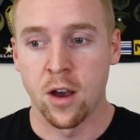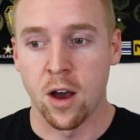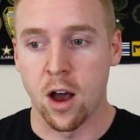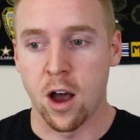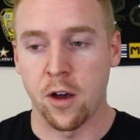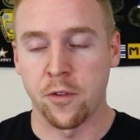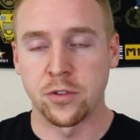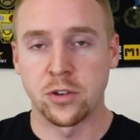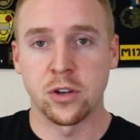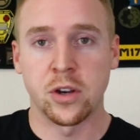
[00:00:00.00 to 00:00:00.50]

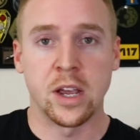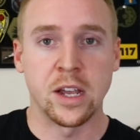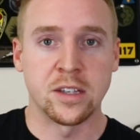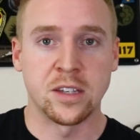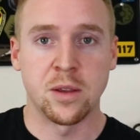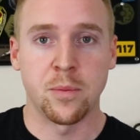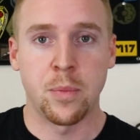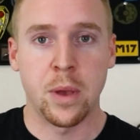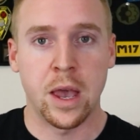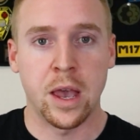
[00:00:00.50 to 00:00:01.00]
Officer
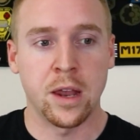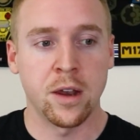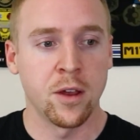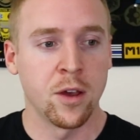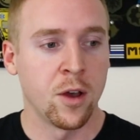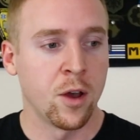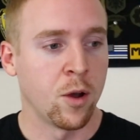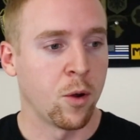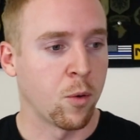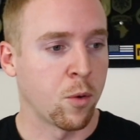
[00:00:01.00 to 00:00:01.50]
gets the bed
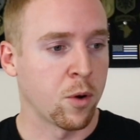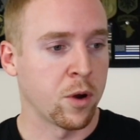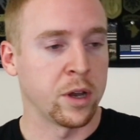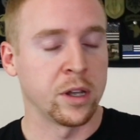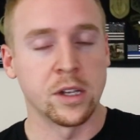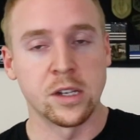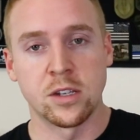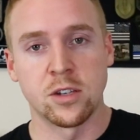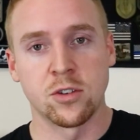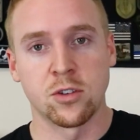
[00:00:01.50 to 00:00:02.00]
or
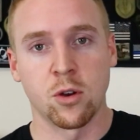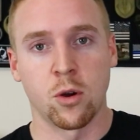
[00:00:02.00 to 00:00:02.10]
enlisted